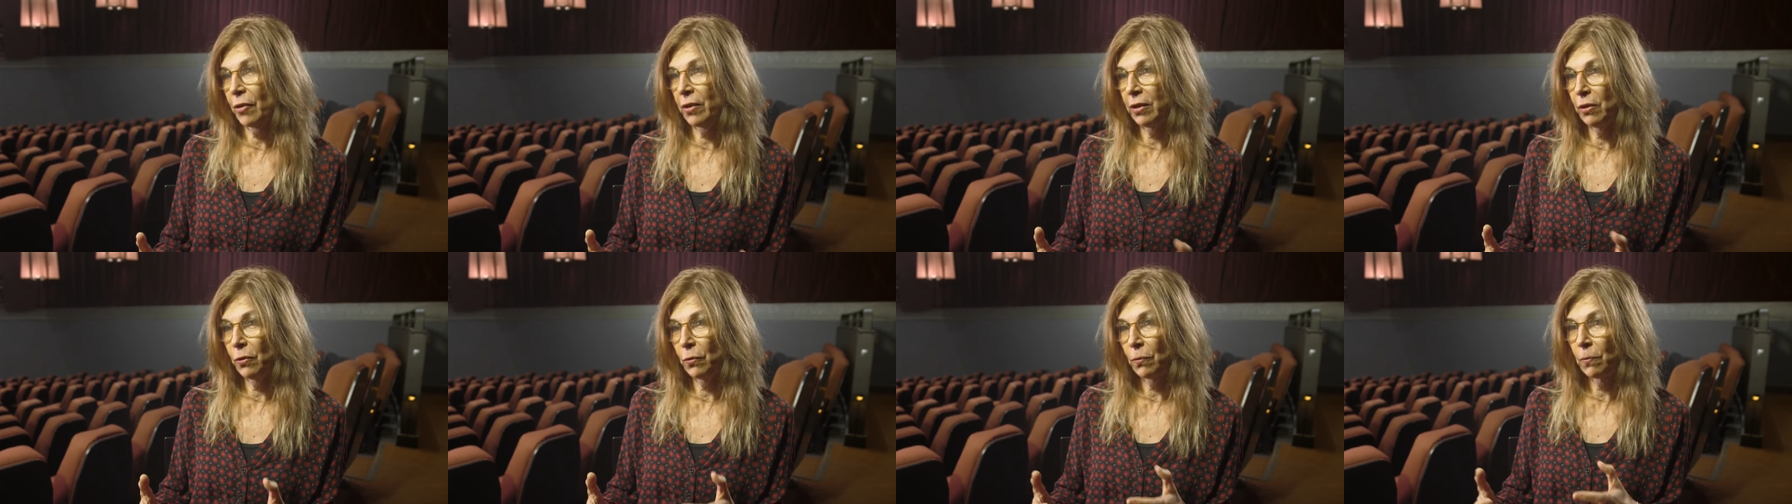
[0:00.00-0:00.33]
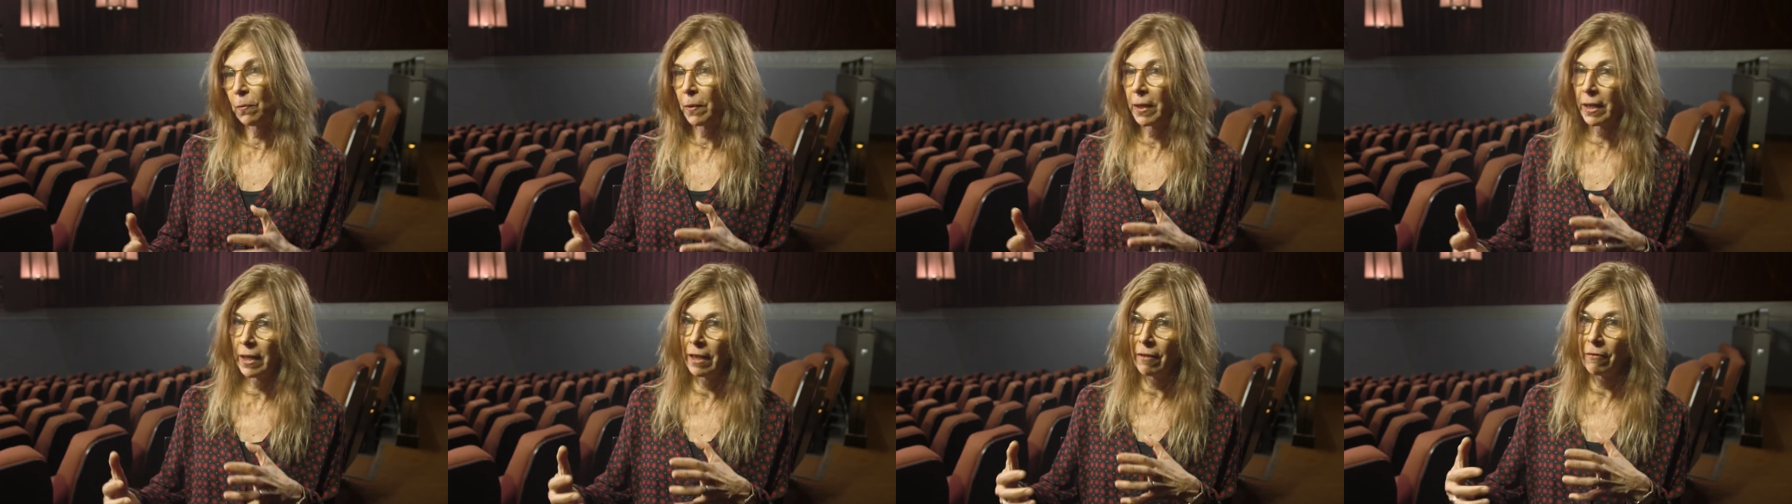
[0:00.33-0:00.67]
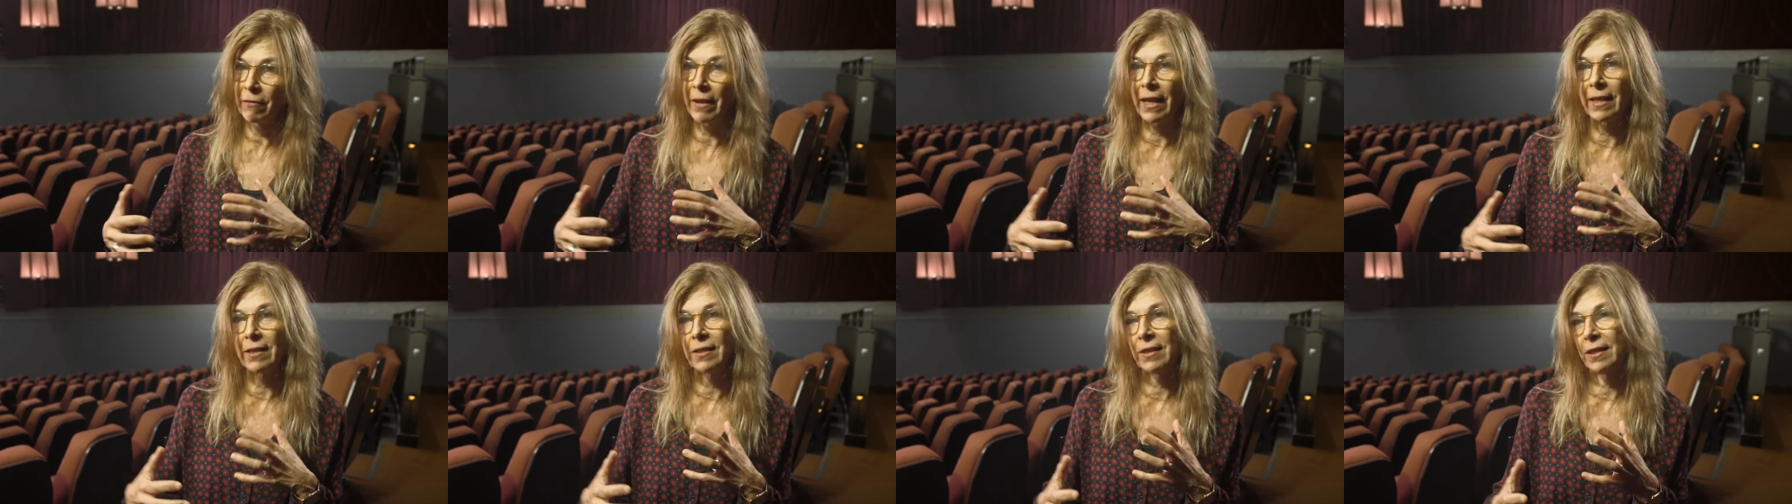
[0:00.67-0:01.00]
can you
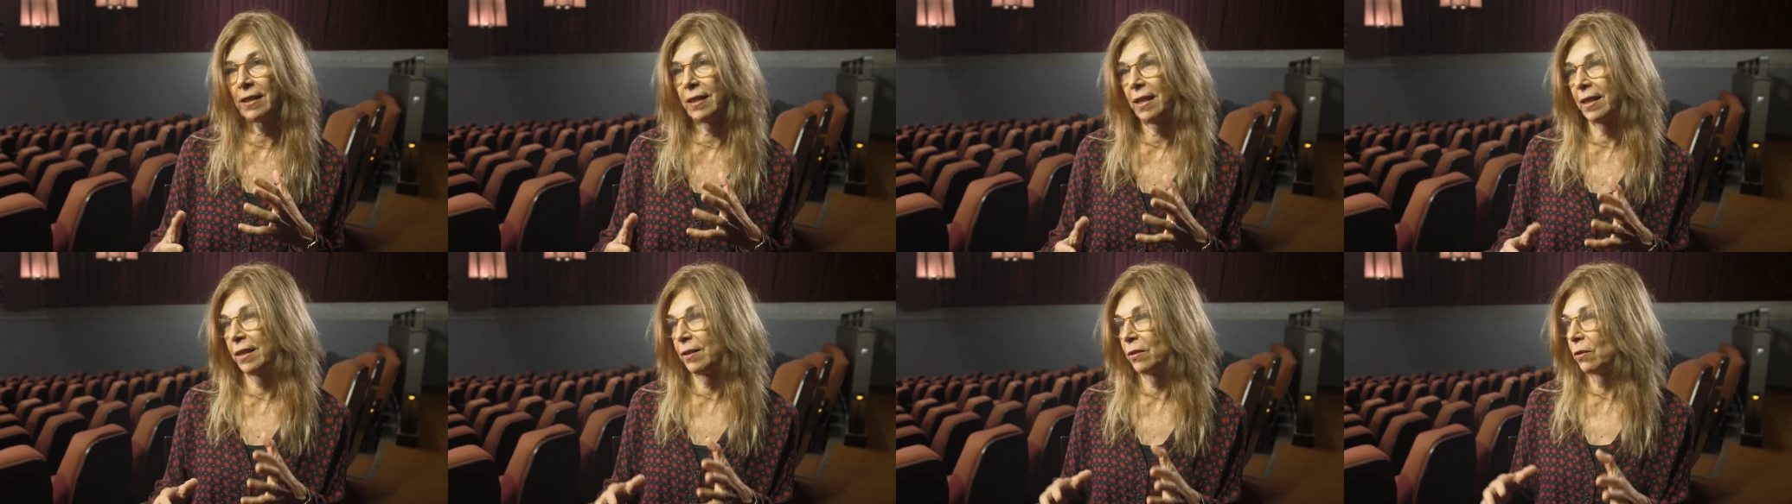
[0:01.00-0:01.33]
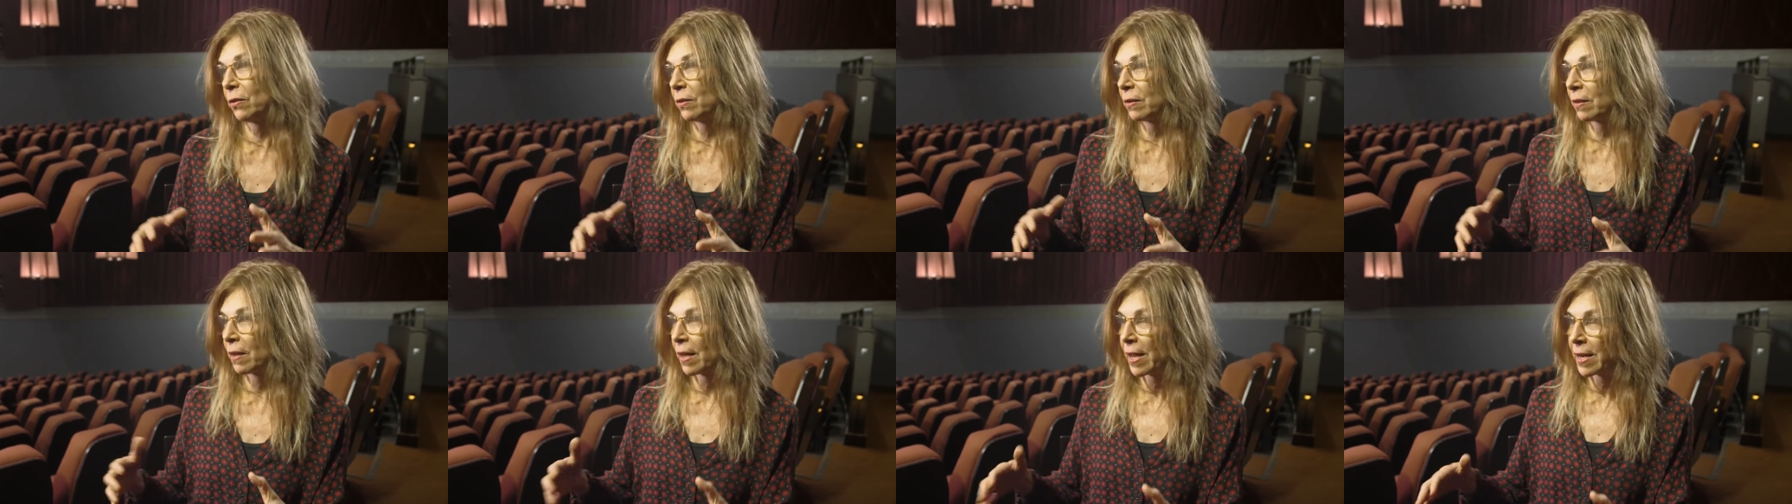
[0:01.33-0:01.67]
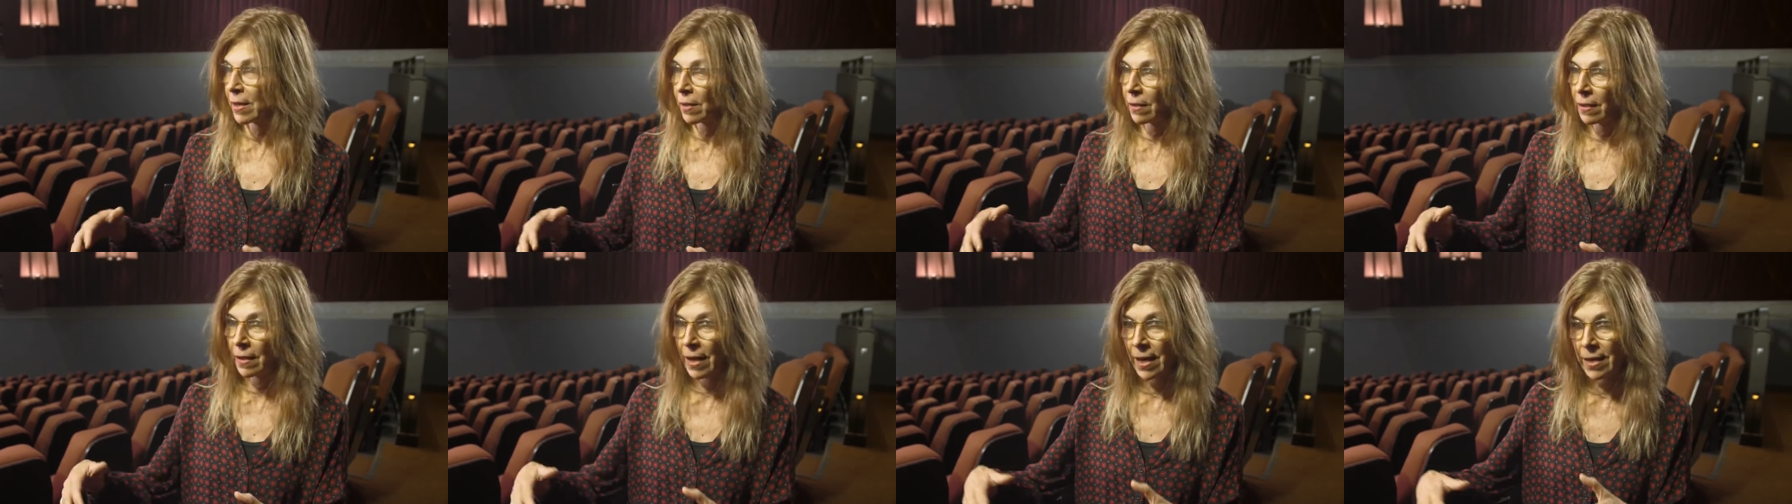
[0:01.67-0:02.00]
reinvent it and look
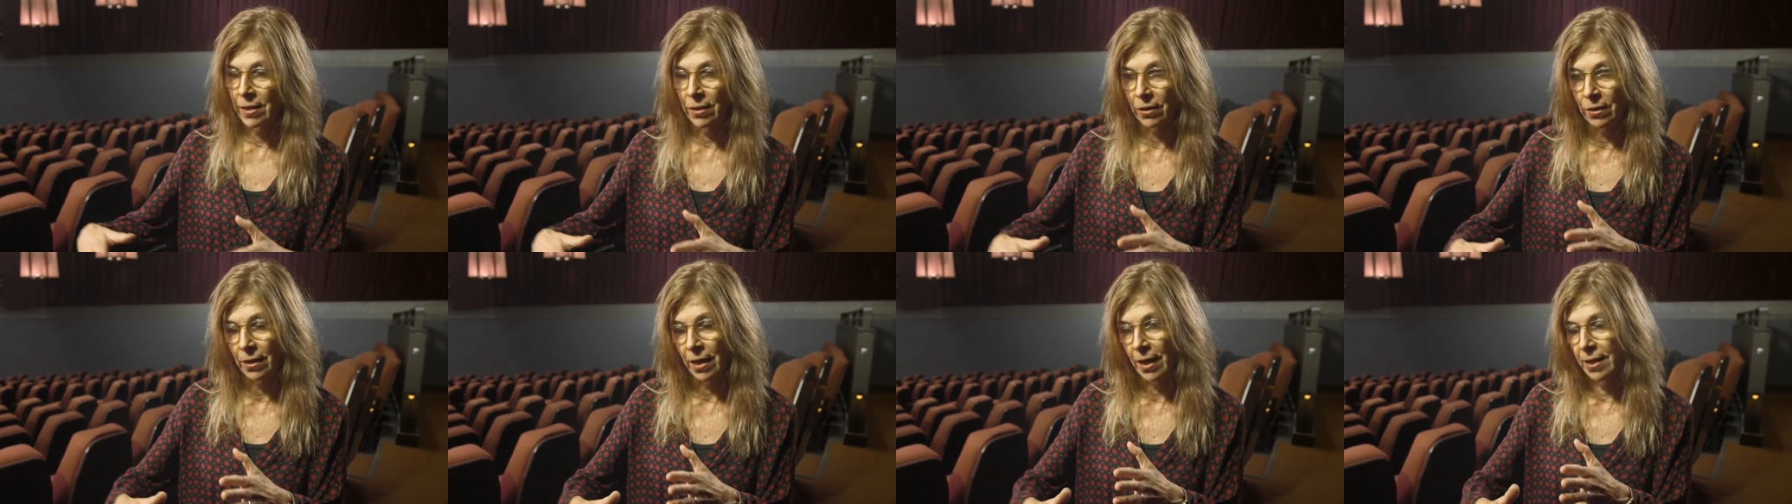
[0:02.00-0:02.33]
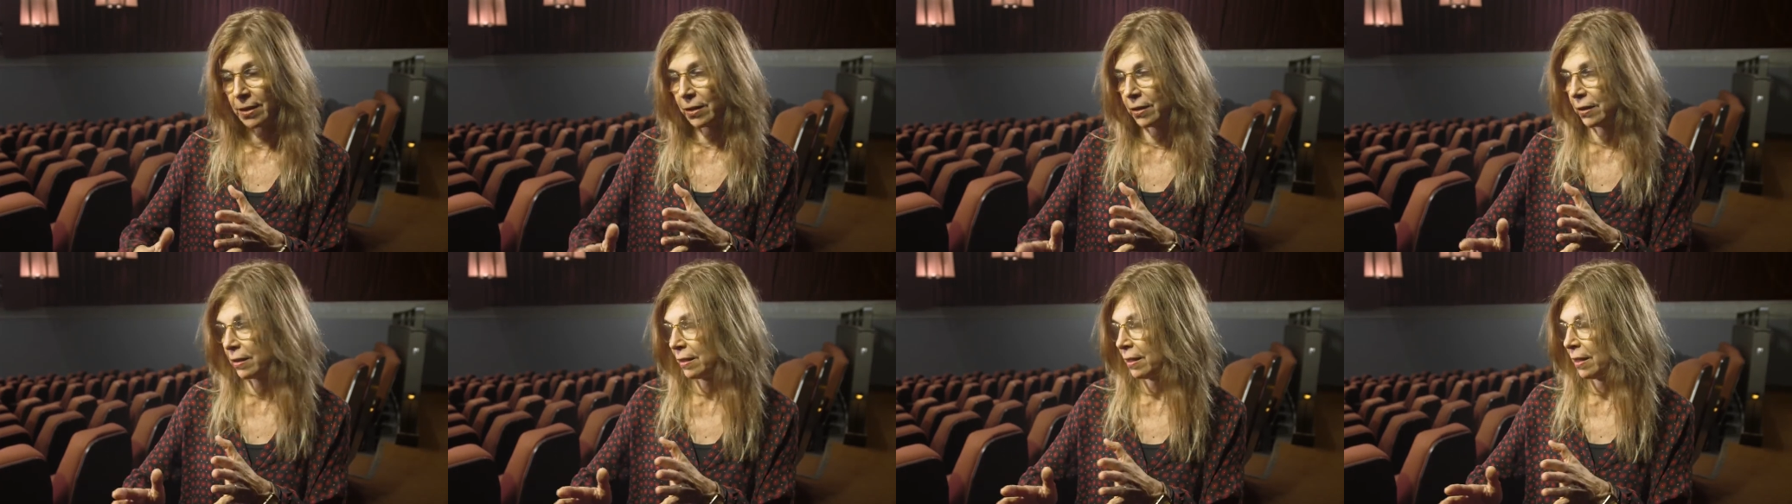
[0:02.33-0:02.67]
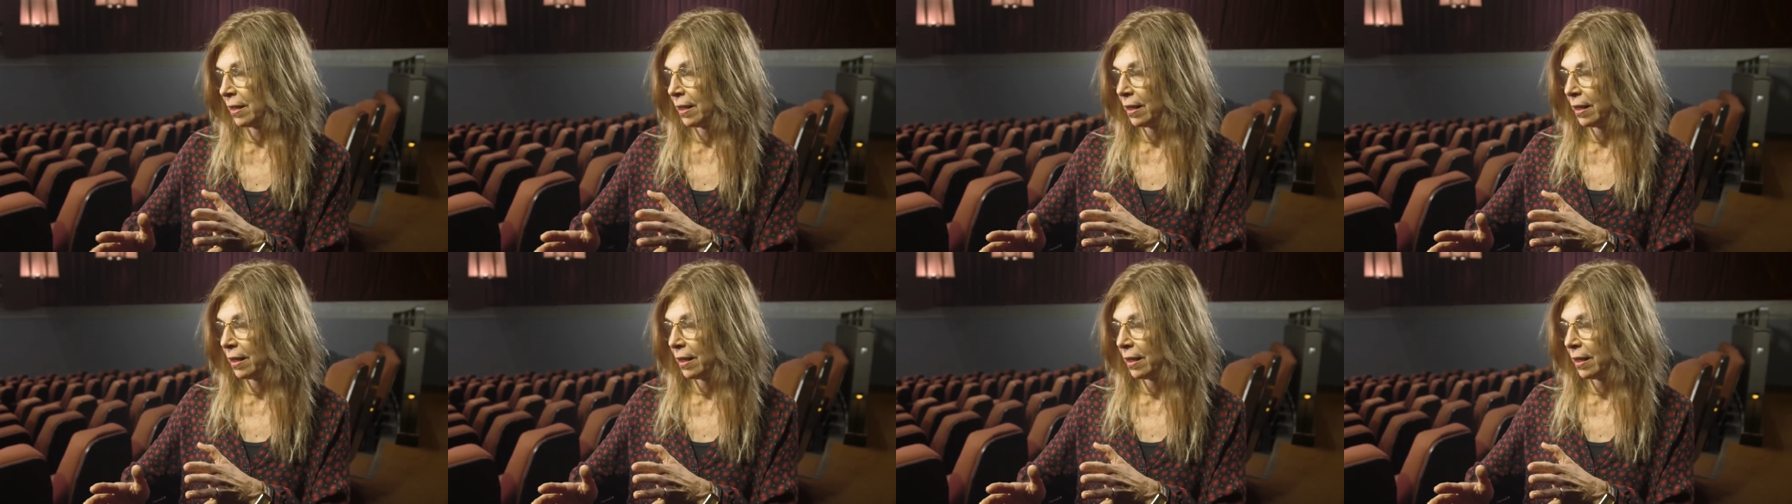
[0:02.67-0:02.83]
and